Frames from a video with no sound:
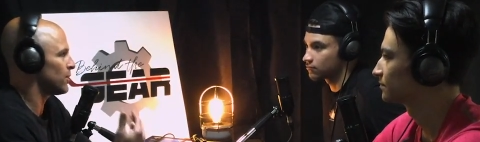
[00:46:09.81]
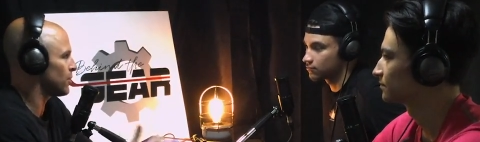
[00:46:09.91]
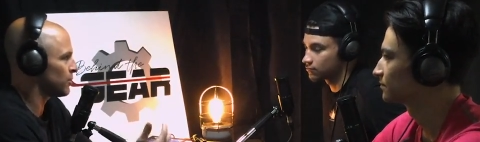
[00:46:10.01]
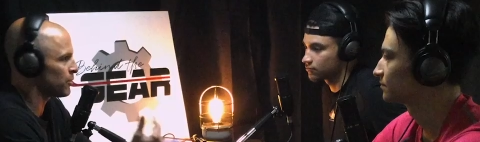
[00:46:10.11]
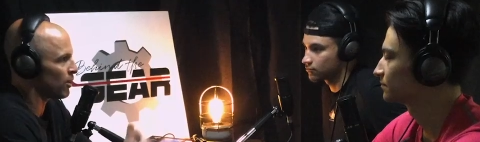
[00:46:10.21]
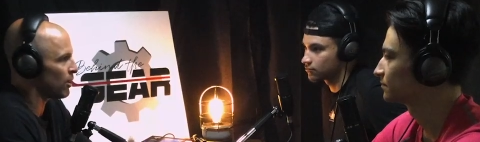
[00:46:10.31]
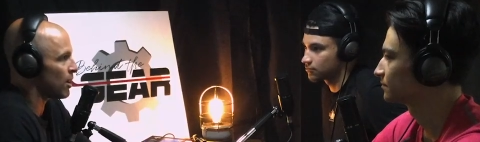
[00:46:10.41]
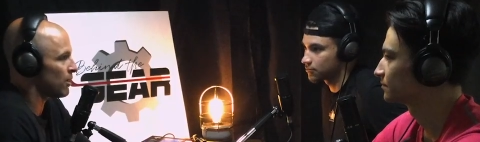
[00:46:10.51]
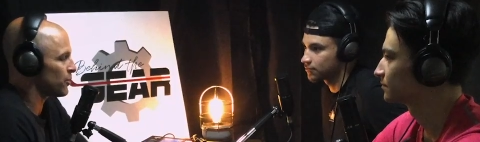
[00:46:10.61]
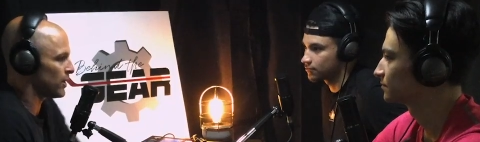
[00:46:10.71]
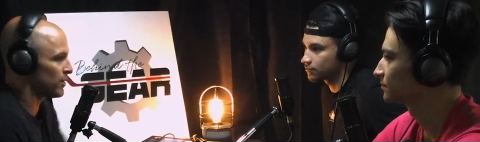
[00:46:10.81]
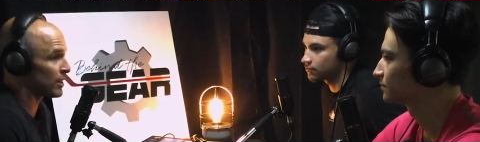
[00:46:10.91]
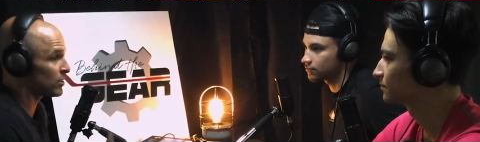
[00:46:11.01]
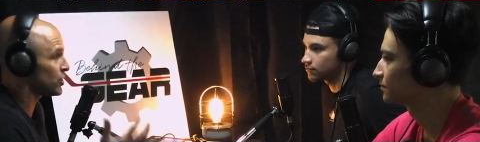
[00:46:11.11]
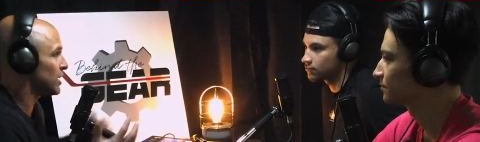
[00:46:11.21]
Speaker 1: and, and fall off, and
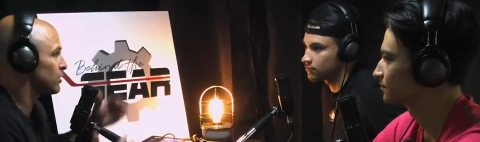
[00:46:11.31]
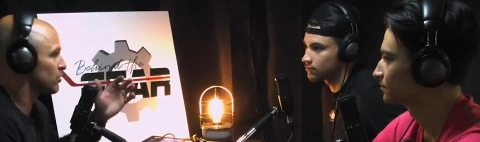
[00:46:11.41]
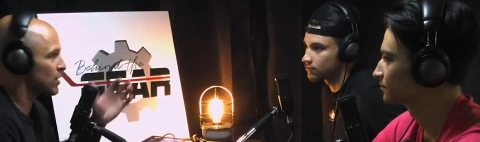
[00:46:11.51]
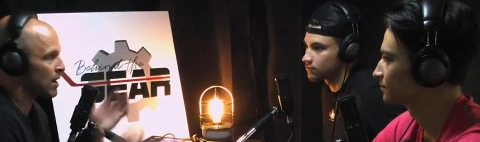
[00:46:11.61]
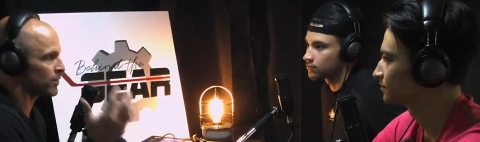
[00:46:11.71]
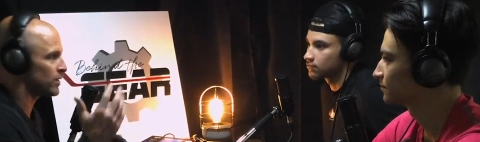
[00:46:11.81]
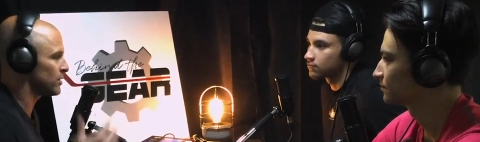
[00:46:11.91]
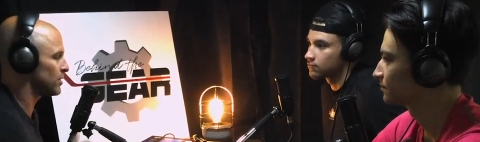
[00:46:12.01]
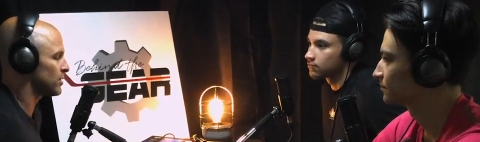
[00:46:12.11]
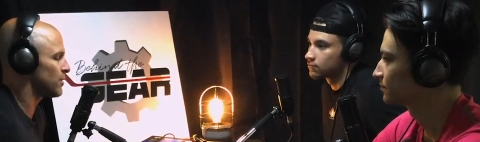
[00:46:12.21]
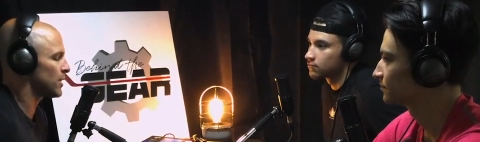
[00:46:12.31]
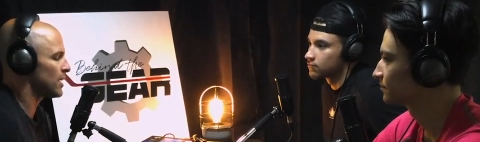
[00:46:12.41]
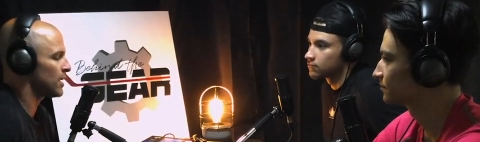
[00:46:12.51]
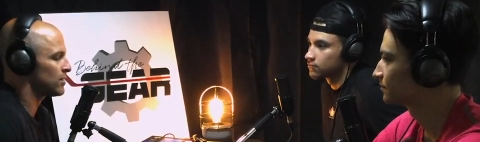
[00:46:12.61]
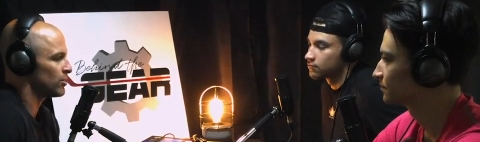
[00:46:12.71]
things change with draft lists and stuff like that.